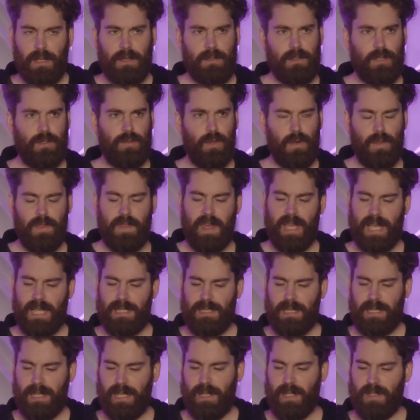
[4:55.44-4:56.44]
the cool thing
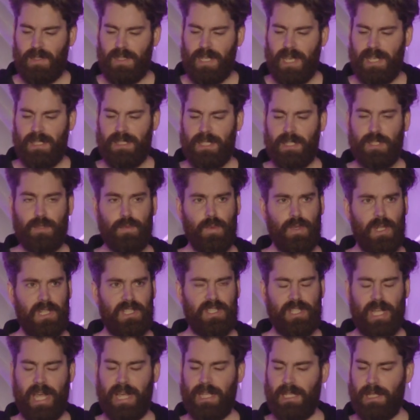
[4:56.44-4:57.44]
is that it contains this
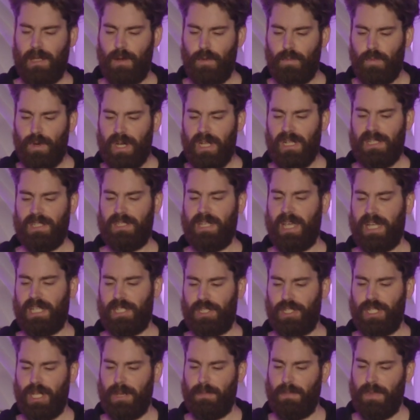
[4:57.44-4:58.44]

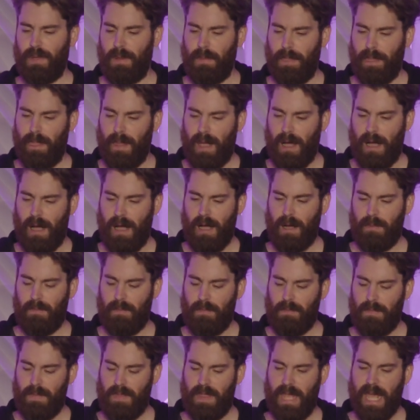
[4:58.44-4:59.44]
Realtek chip
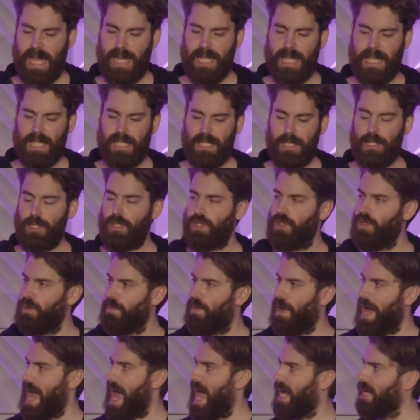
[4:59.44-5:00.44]
that is
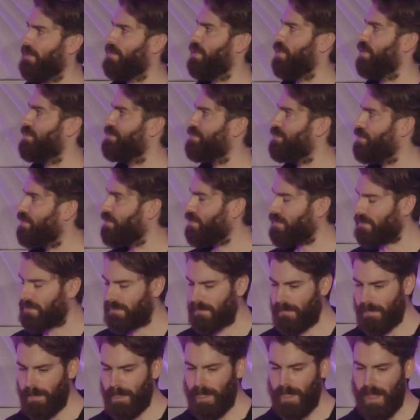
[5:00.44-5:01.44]
super hackable.
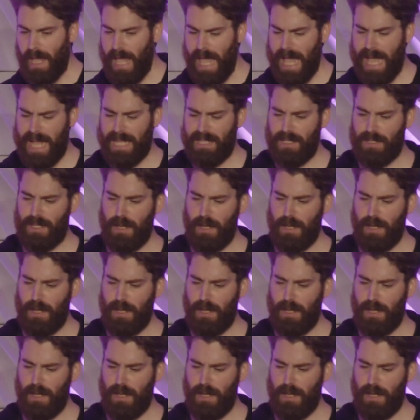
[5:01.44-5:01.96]
And